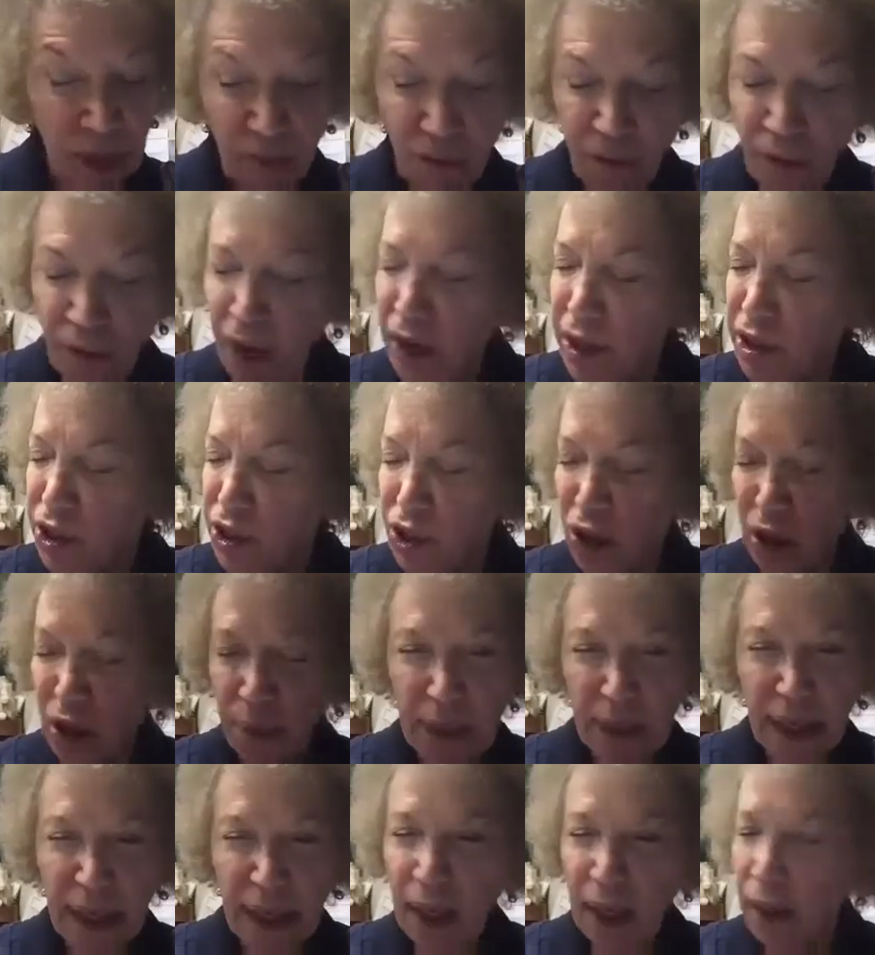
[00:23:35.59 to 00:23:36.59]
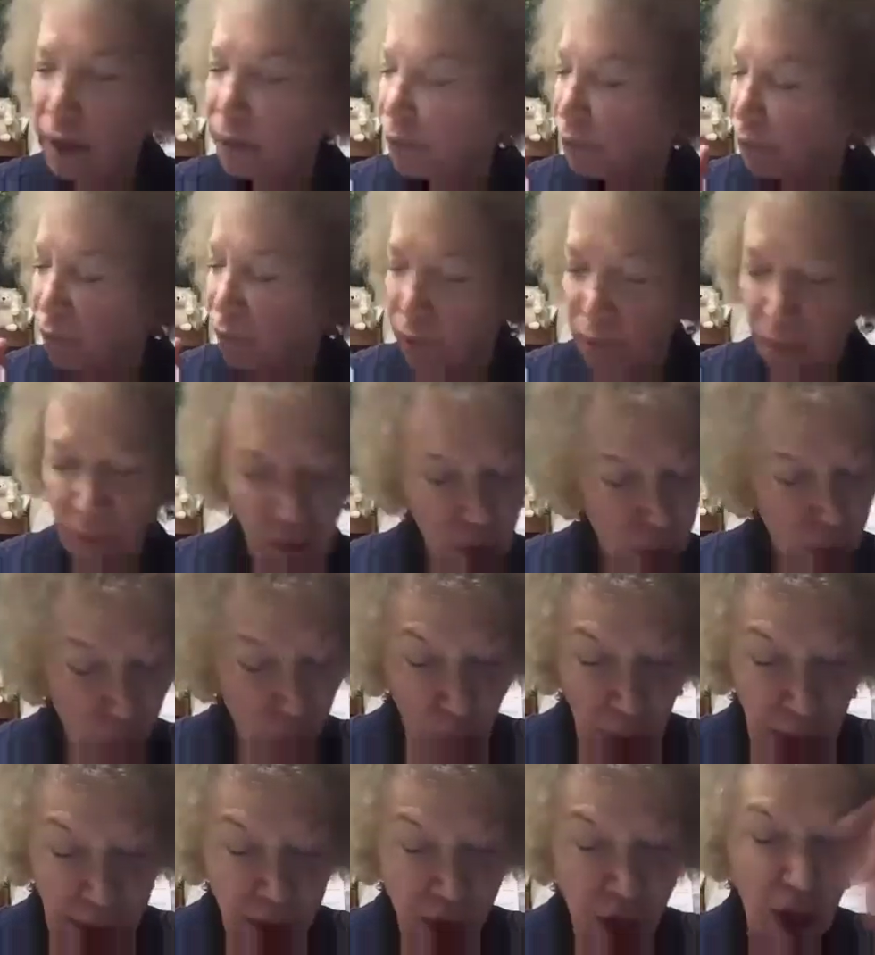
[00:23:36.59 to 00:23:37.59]
Very sharp lady,
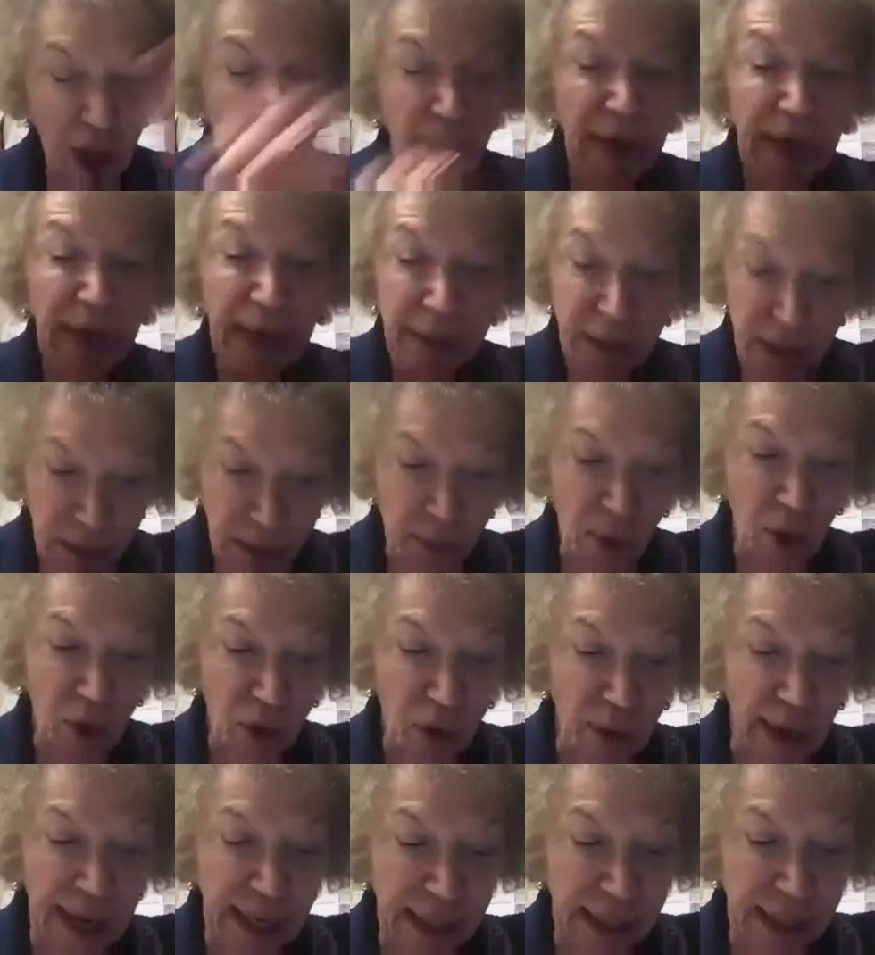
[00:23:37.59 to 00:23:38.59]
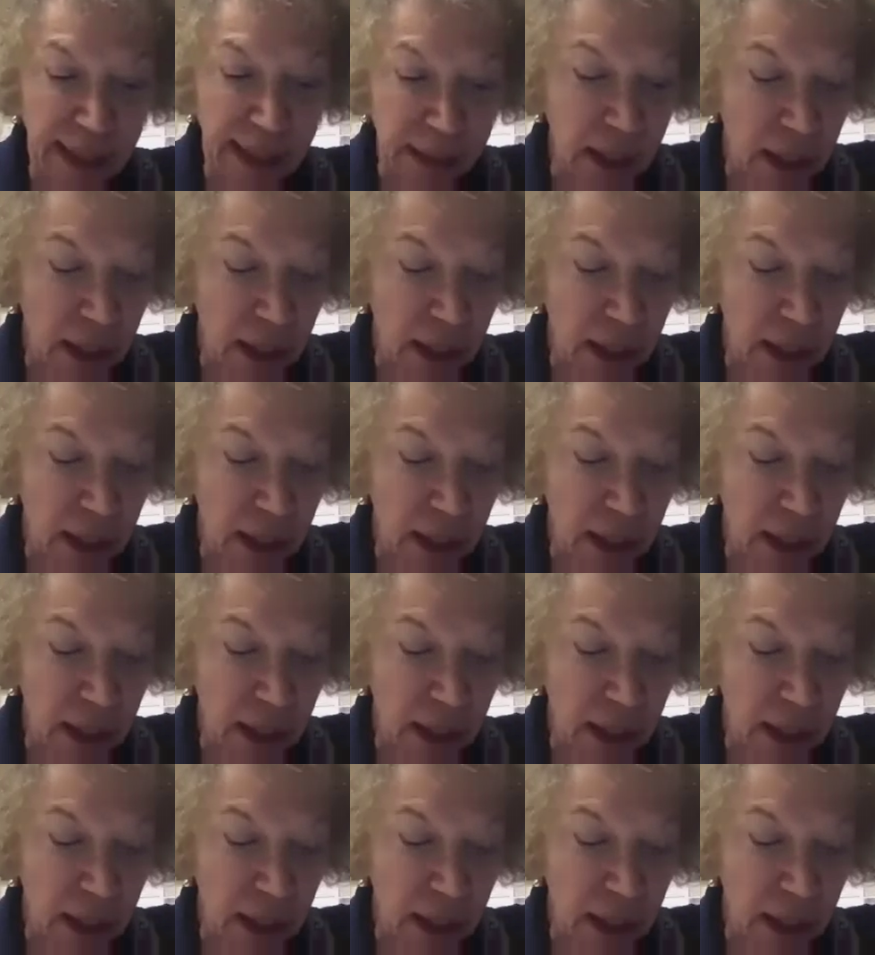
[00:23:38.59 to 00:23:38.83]
really sharp, had smoke grass.